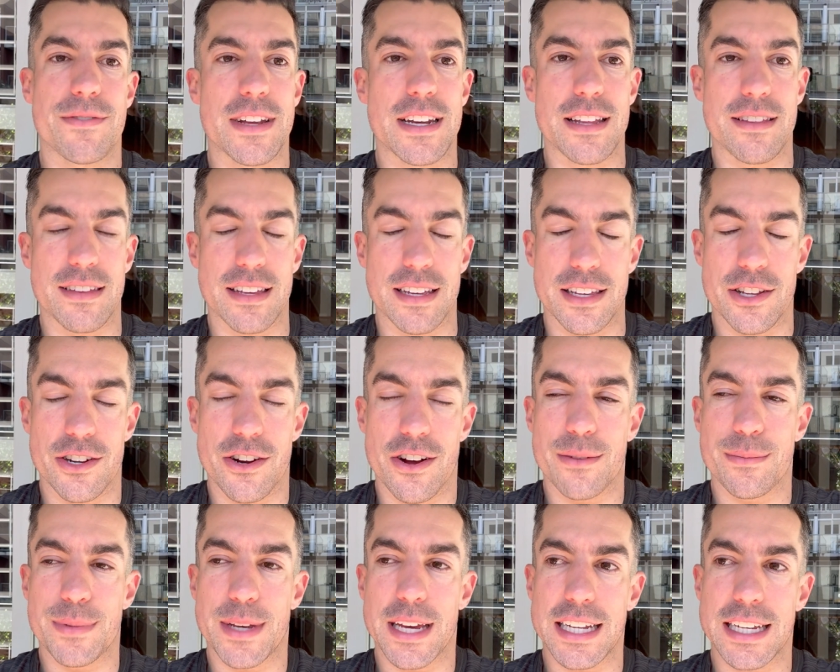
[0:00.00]
anything you know
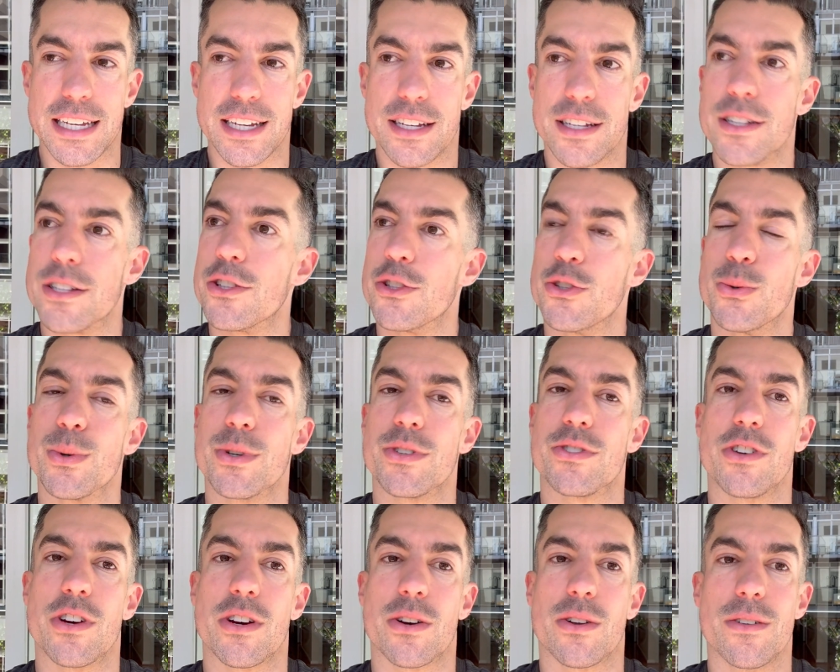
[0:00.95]
i'm getting a newer
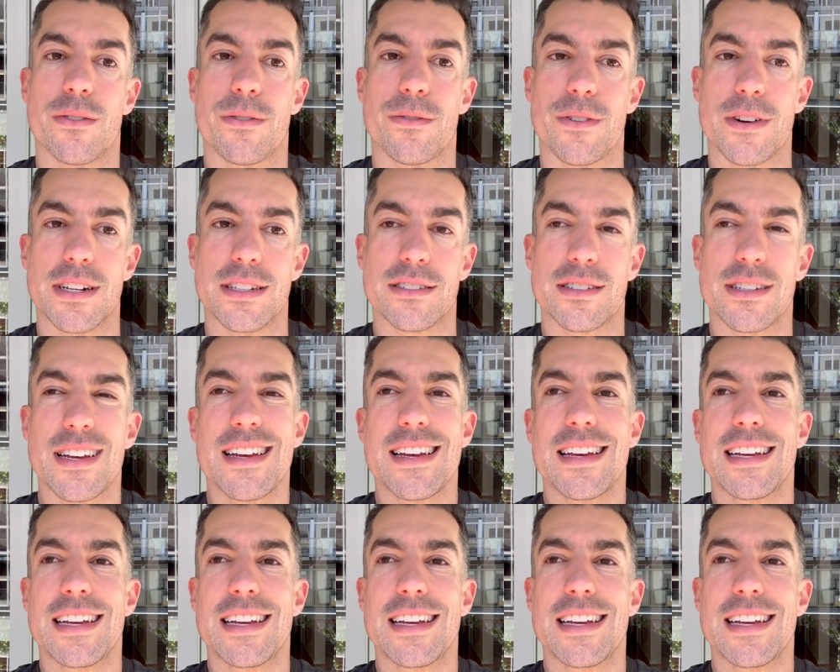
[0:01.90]
circle of friends